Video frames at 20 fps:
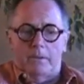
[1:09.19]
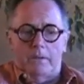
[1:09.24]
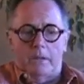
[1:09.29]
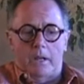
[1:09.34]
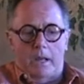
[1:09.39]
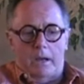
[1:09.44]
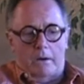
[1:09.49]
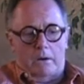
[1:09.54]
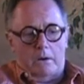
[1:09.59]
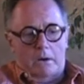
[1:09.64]

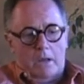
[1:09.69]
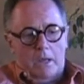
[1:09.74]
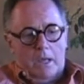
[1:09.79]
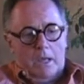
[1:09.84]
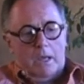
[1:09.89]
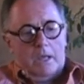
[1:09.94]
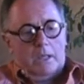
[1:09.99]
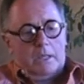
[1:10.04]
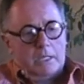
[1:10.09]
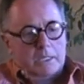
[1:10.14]
Now,
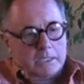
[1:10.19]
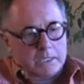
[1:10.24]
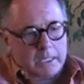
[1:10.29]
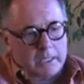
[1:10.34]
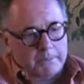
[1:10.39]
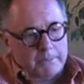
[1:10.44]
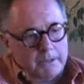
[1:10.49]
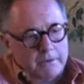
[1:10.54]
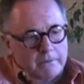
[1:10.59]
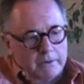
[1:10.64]
this
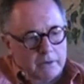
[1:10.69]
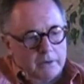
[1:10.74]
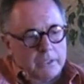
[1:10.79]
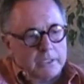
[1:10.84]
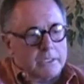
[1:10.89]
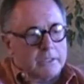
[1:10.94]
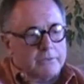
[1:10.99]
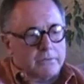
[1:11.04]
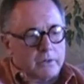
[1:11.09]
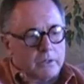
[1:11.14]
can be
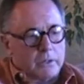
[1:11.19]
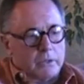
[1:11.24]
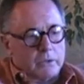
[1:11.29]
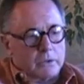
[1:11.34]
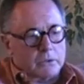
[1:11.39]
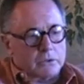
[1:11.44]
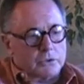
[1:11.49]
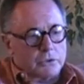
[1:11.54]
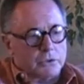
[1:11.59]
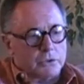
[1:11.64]
very
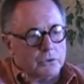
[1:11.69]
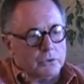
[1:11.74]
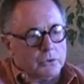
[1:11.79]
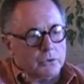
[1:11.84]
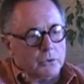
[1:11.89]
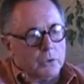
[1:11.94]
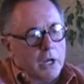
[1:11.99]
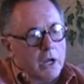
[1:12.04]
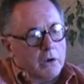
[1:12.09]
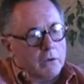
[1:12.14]
difficult
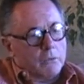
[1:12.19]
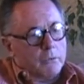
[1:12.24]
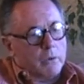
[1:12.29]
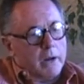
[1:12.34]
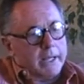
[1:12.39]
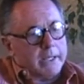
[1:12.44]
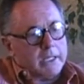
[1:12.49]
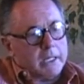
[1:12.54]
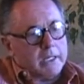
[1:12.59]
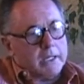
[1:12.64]
to
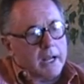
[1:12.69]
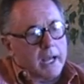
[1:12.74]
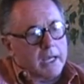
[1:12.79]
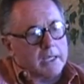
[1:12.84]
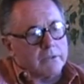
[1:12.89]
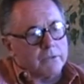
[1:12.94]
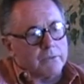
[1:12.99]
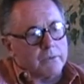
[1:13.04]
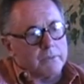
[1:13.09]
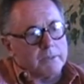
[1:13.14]

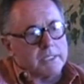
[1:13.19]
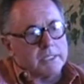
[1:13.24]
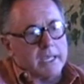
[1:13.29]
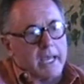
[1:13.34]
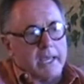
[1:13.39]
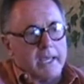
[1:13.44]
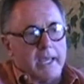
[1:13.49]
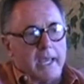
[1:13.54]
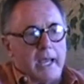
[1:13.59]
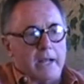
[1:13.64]
recognize from a
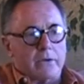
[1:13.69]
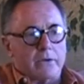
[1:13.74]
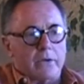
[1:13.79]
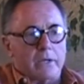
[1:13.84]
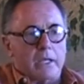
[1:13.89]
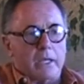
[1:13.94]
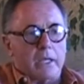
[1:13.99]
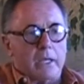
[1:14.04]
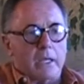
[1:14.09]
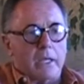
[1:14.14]

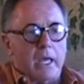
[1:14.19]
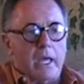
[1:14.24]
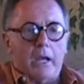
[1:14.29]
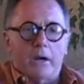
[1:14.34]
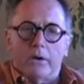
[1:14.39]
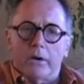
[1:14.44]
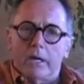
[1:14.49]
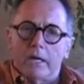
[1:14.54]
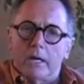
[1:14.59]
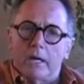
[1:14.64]
psychiatric
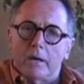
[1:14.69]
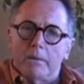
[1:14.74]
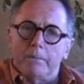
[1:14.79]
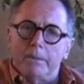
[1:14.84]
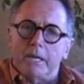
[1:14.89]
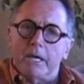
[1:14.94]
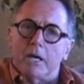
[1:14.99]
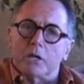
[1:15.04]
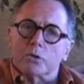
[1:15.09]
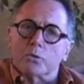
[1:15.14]
area
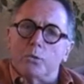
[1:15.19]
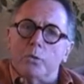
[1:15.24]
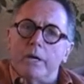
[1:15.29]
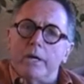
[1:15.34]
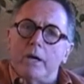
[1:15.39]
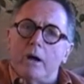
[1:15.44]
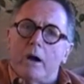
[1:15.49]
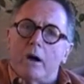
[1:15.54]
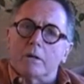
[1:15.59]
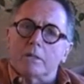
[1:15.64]
because
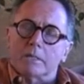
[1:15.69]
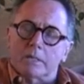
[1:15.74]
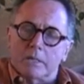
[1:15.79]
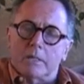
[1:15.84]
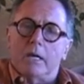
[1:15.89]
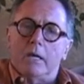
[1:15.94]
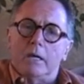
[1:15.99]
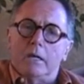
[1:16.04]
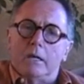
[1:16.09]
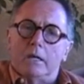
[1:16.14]
we are
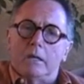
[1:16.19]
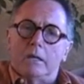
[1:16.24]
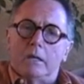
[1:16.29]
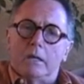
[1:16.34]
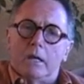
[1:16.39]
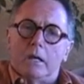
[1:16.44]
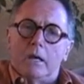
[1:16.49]
saying